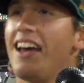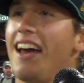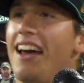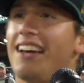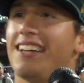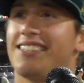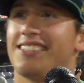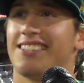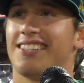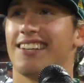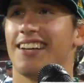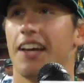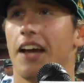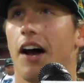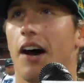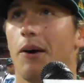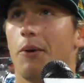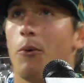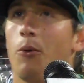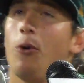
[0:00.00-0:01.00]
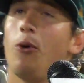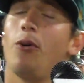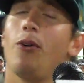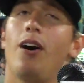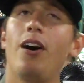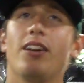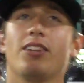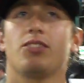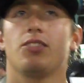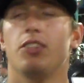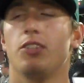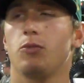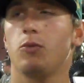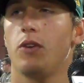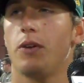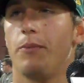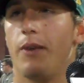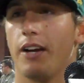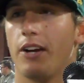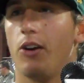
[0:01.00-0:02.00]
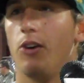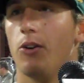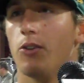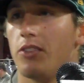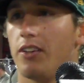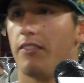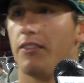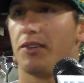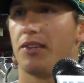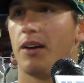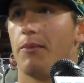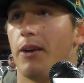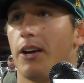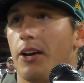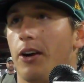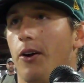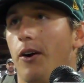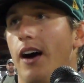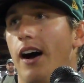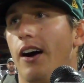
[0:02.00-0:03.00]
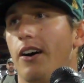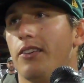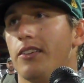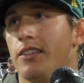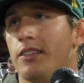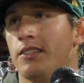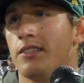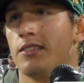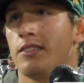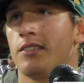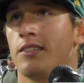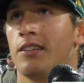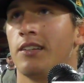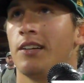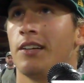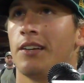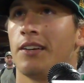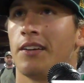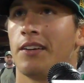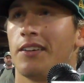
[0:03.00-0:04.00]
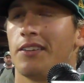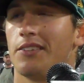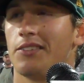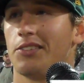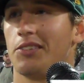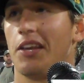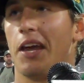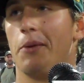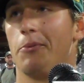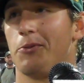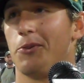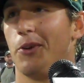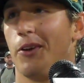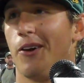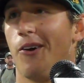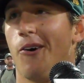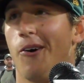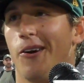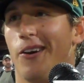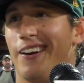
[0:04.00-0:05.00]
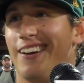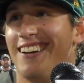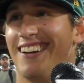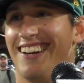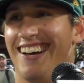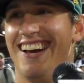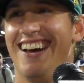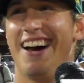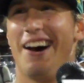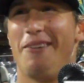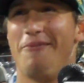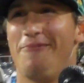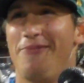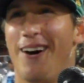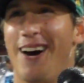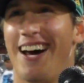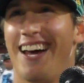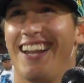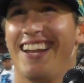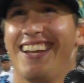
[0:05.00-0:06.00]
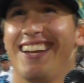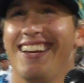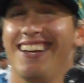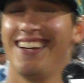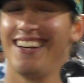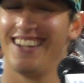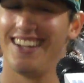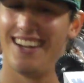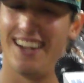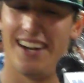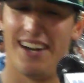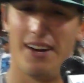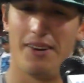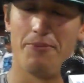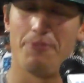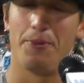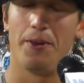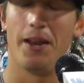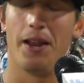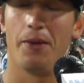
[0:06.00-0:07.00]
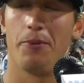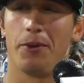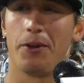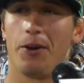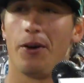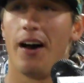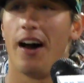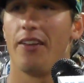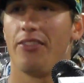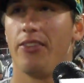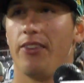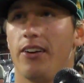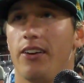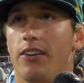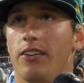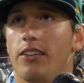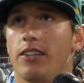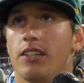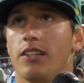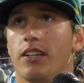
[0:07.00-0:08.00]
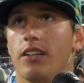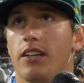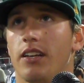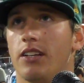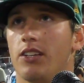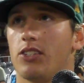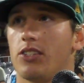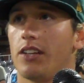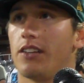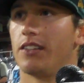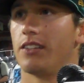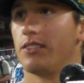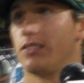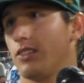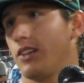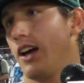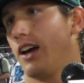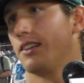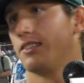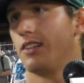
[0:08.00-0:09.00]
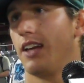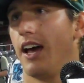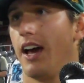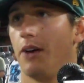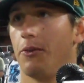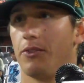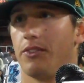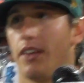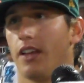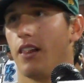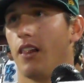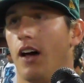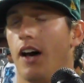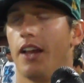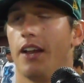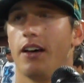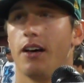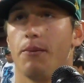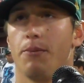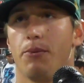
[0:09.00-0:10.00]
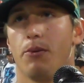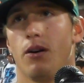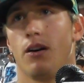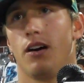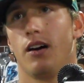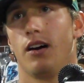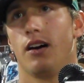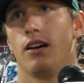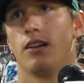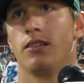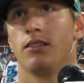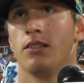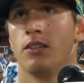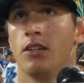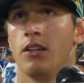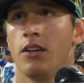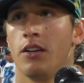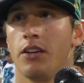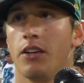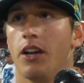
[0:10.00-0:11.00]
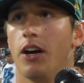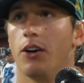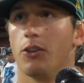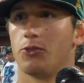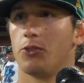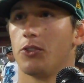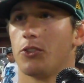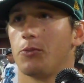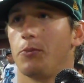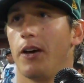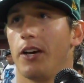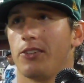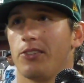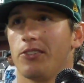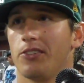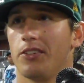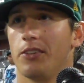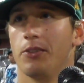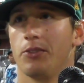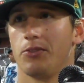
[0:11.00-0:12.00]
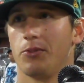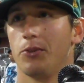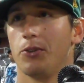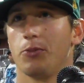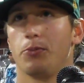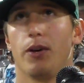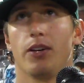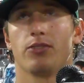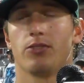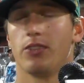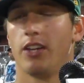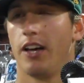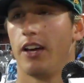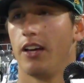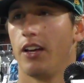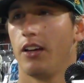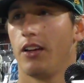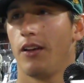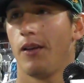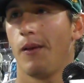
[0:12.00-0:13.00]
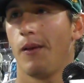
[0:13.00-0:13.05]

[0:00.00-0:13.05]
Yeah, honestly, it's one of my goals every time I go out, and this game's really hard. But being able to go out there and shut these guys down with that lineup, it was real special. It was a real special night.